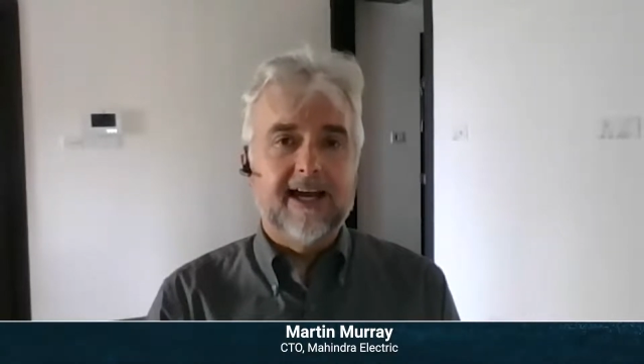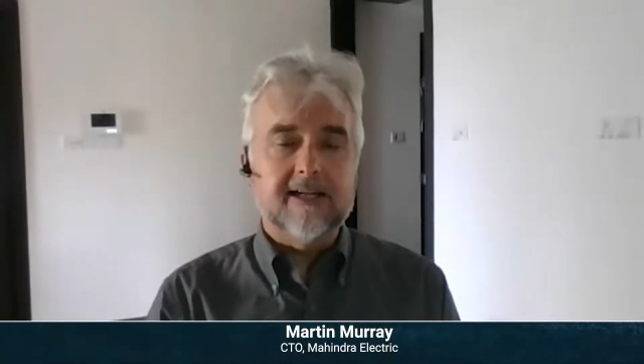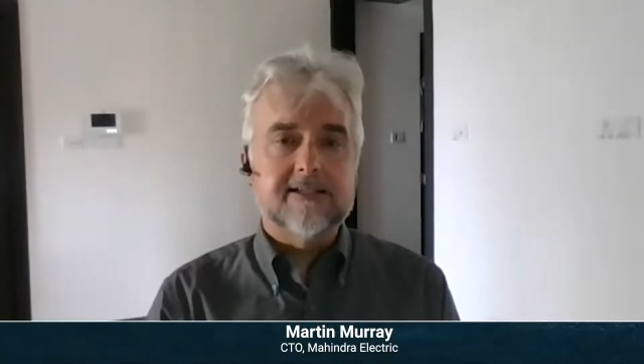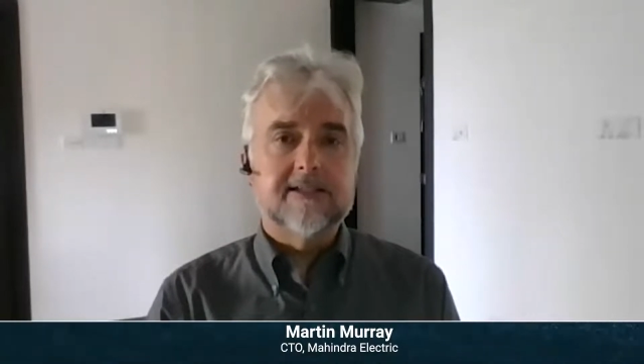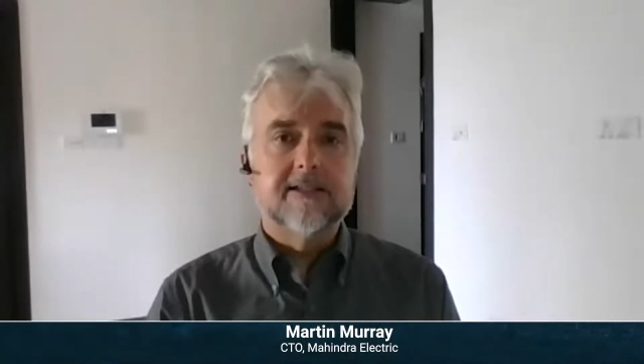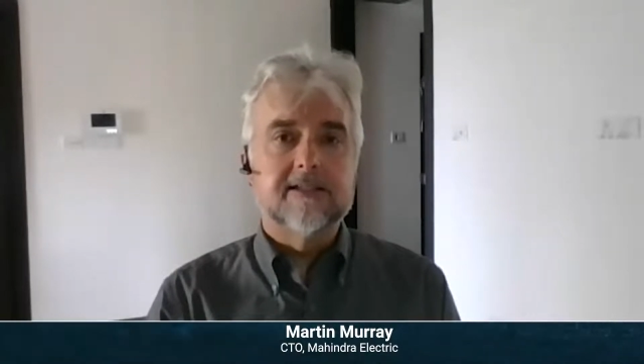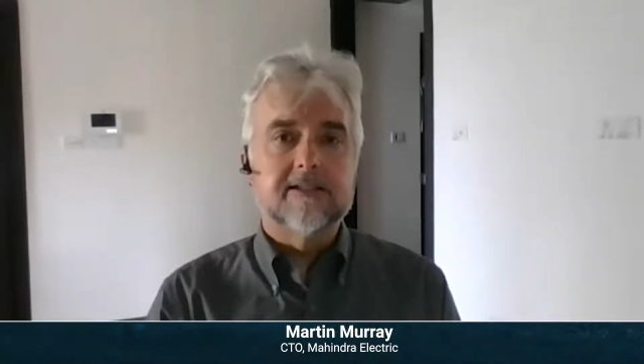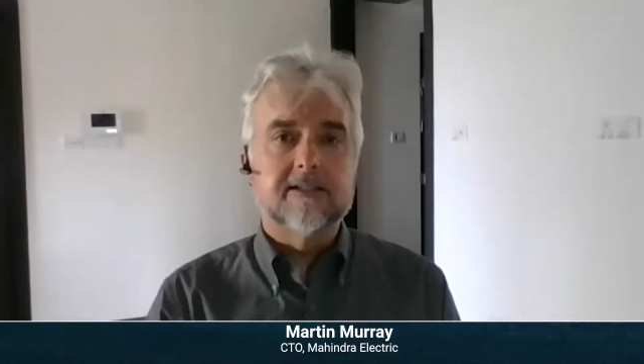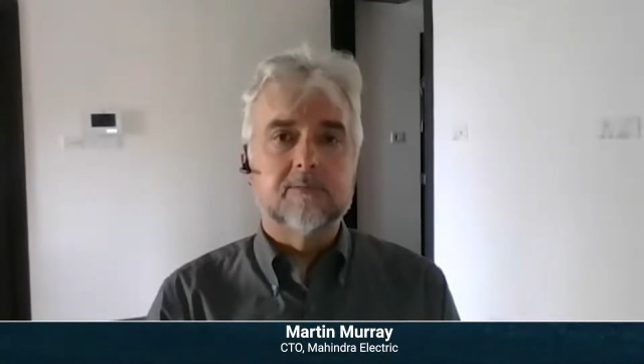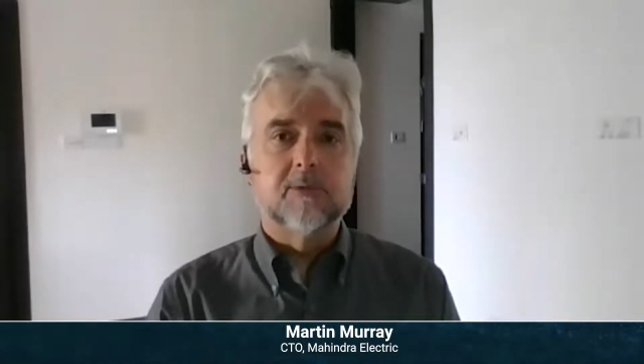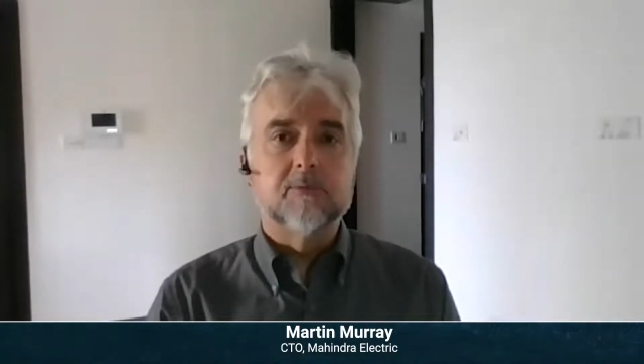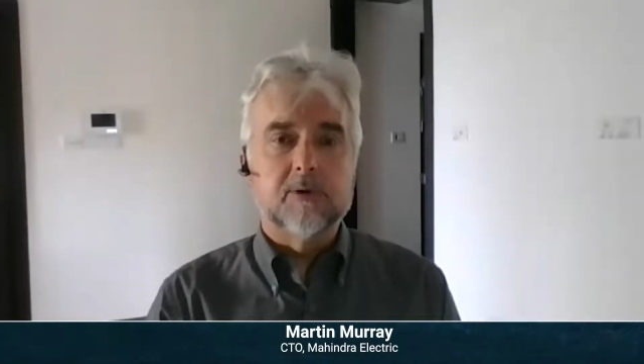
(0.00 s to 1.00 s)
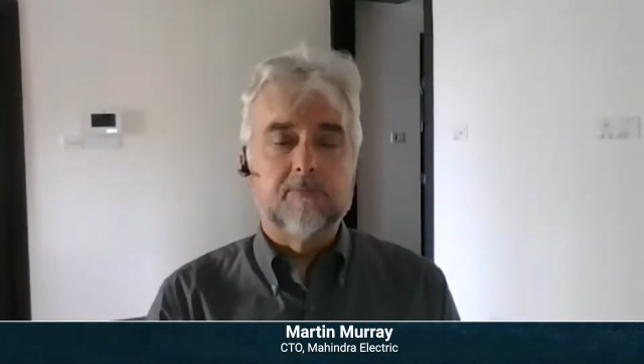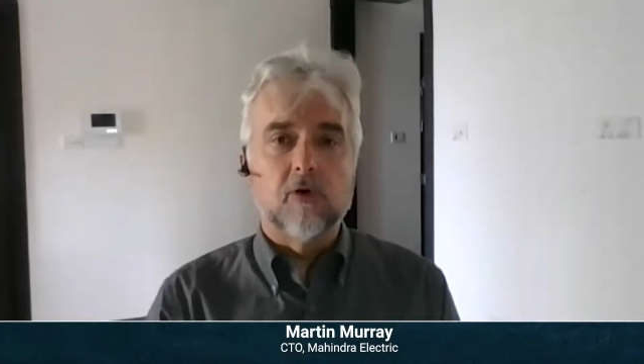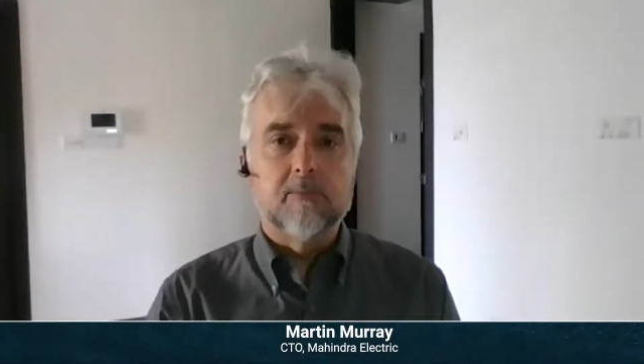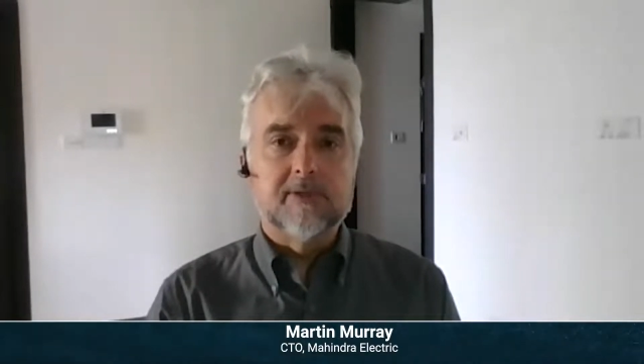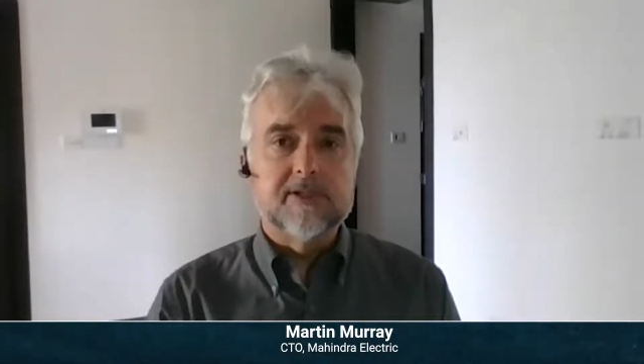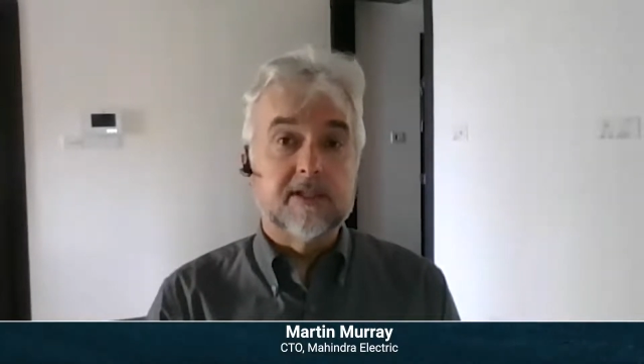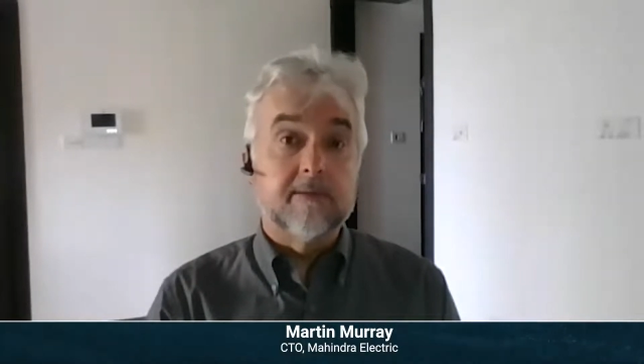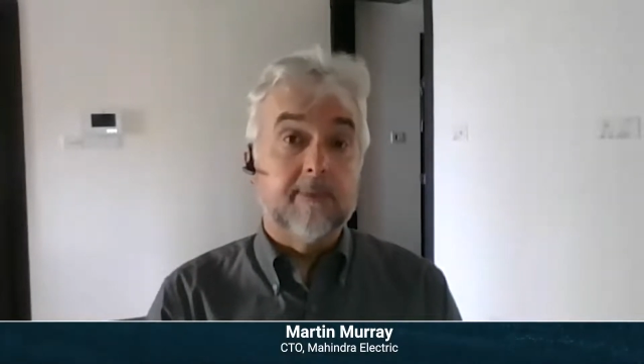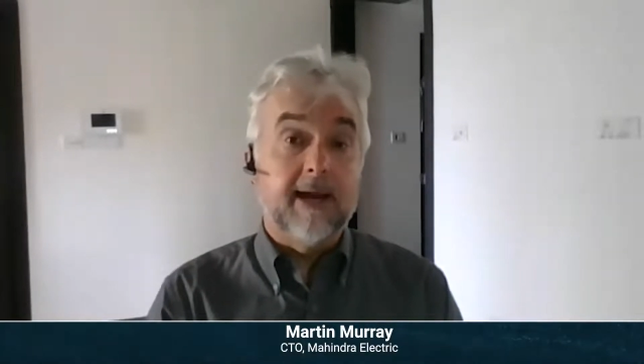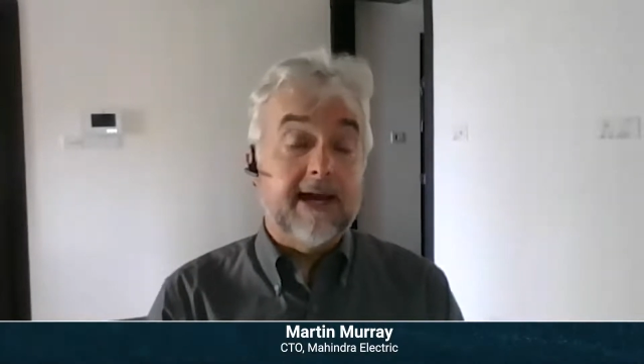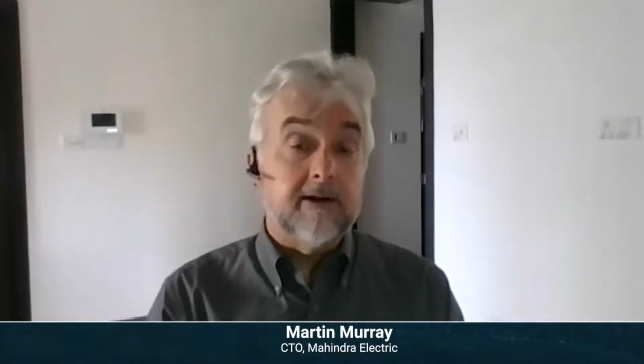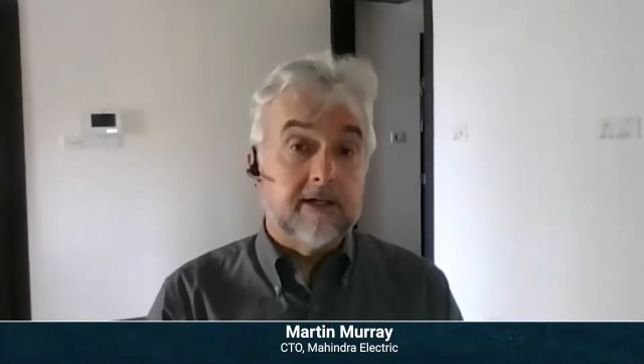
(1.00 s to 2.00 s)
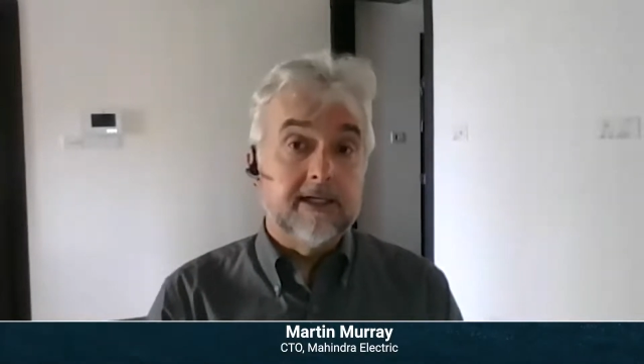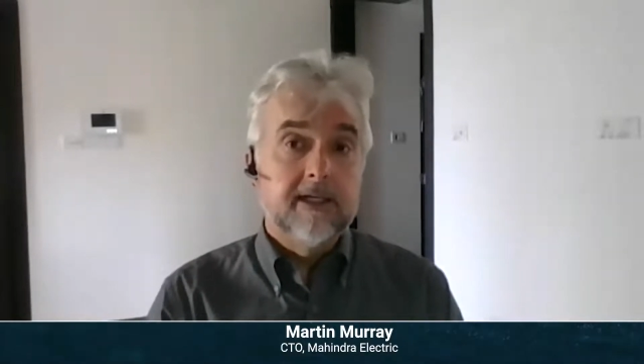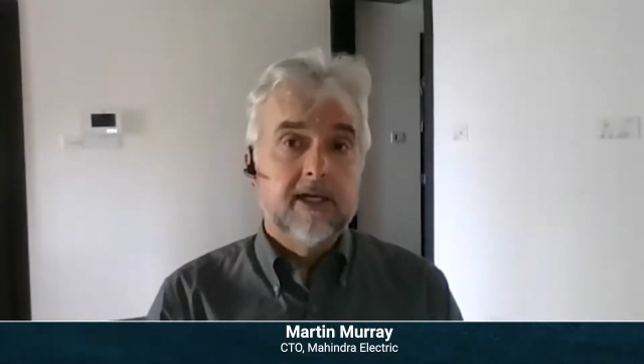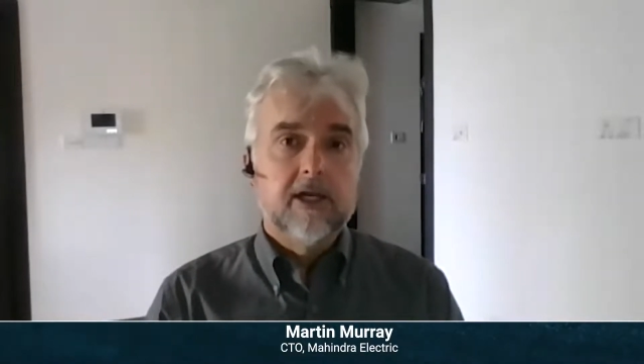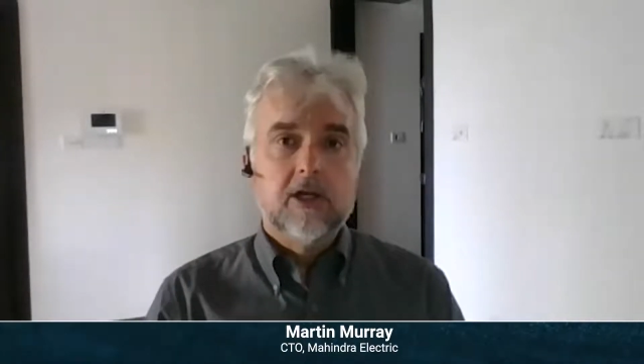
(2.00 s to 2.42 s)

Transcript: excellent thermal performance of the battery